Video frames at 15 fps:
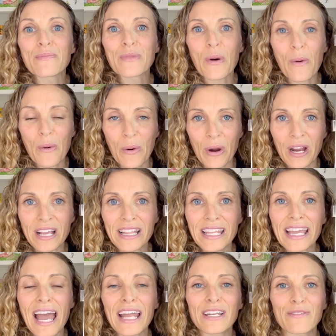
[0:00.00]
or
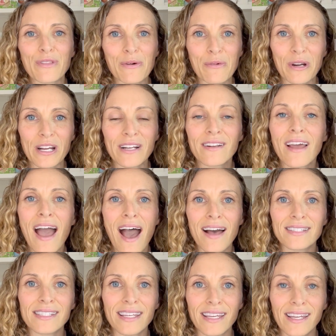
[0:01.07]
the end of the word,
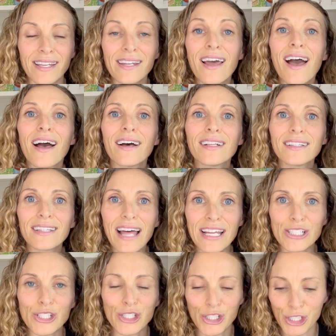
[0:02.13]
as in
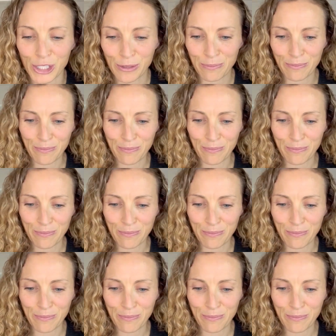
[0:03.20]
lunch.